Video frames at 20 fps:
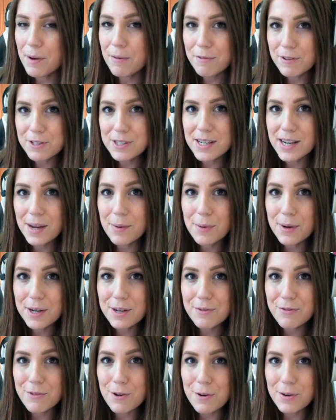But for today, we're
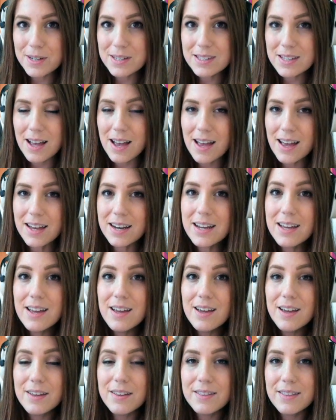going to focus on
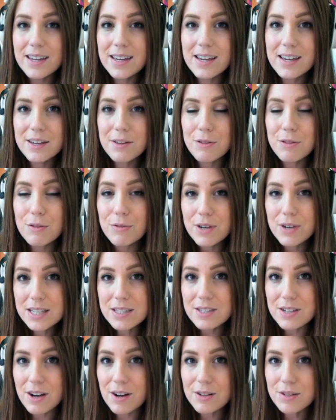the three
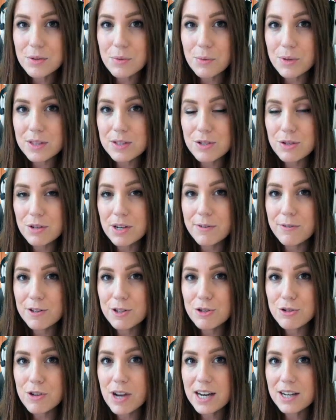stars with two
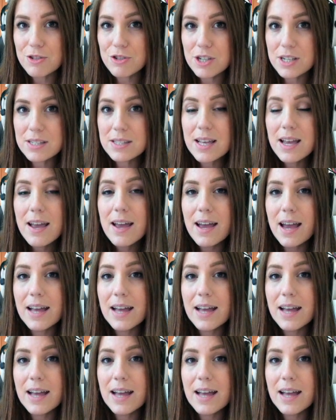different strategies.